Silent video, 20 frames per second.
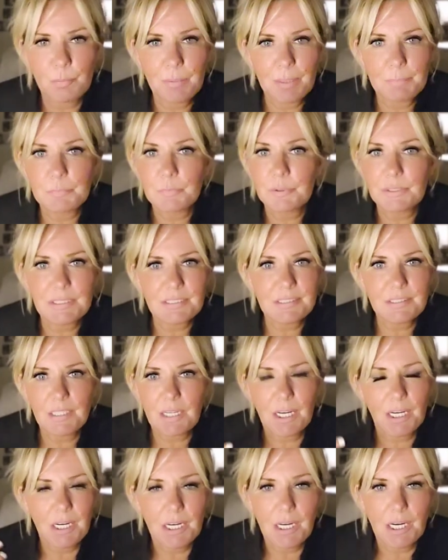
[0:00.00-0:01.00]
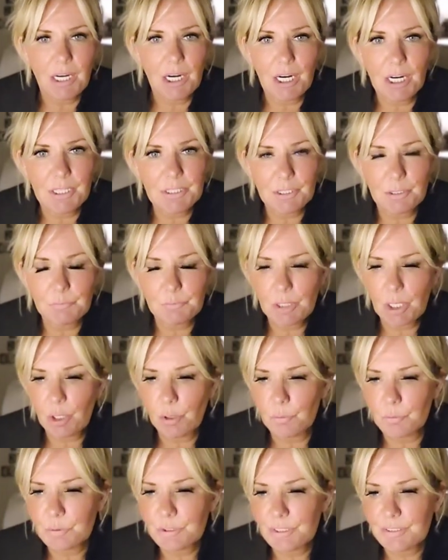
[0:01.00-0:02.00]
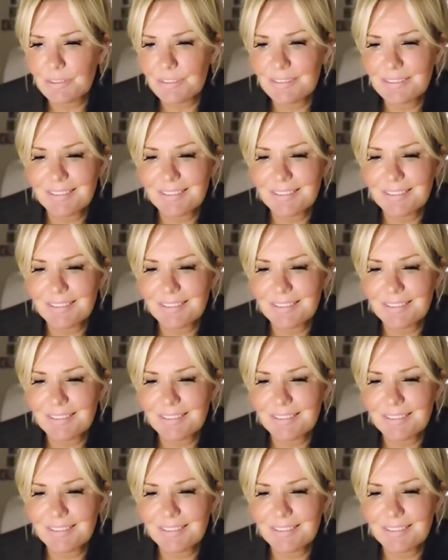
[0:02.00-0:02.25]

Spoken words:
memories that I don't hold.